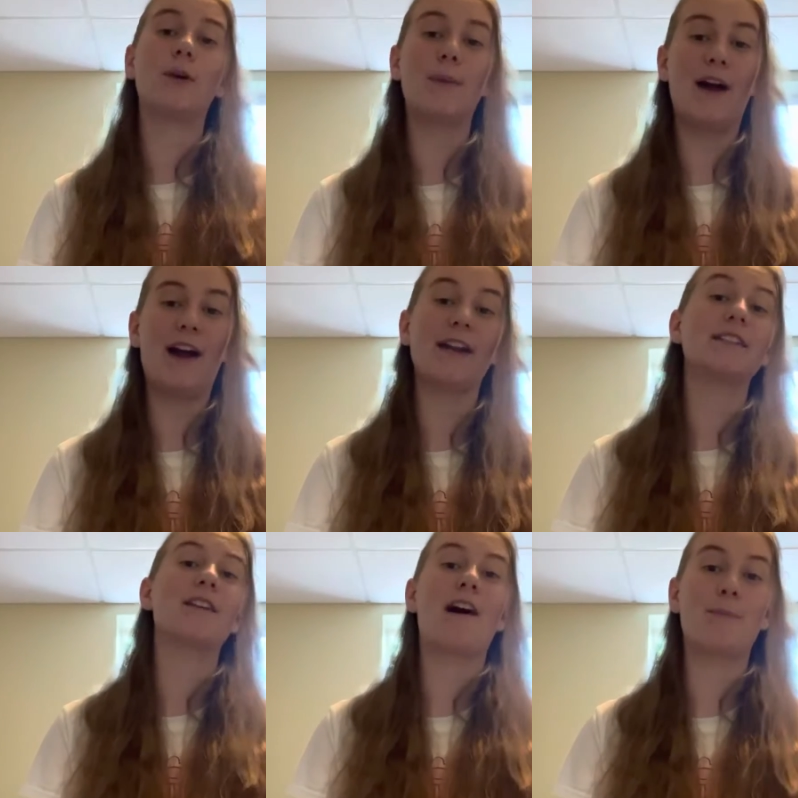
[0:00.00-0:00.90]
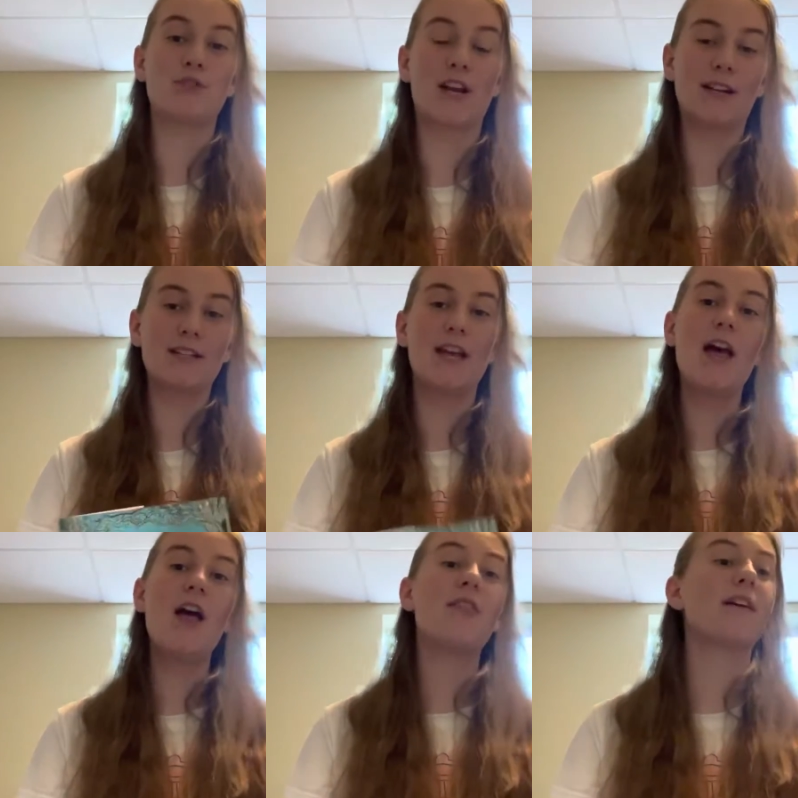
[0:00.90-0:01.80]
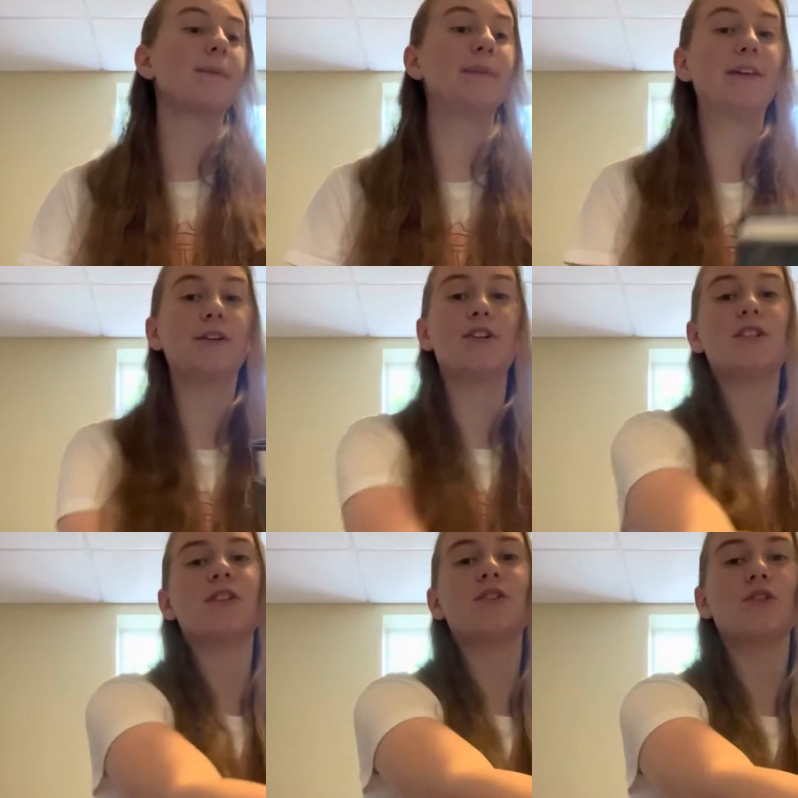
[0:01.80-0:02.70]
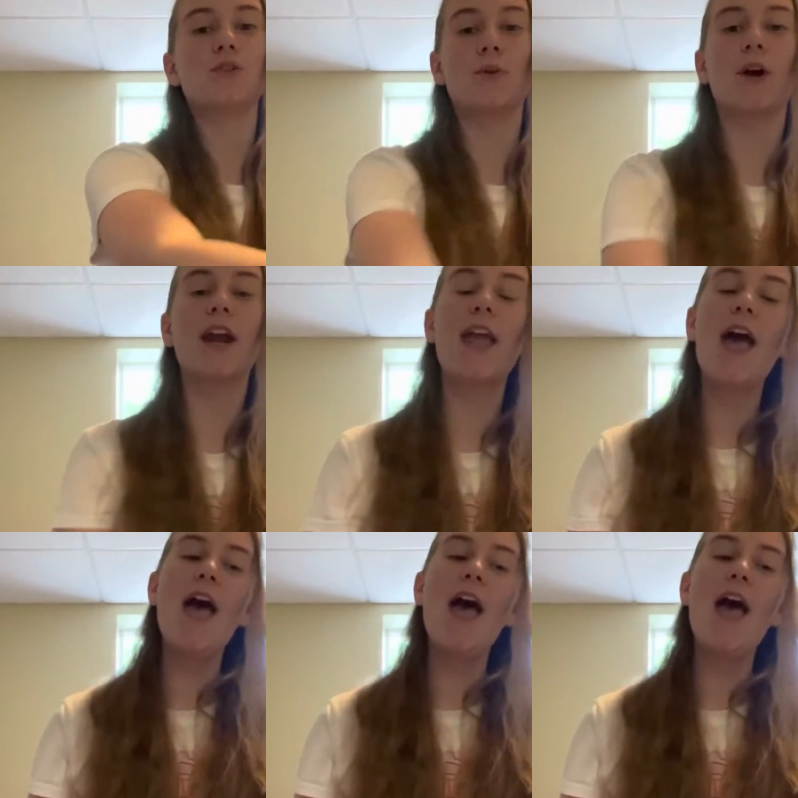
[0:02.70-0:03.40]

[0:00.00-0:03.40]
behind an object that appears in the story.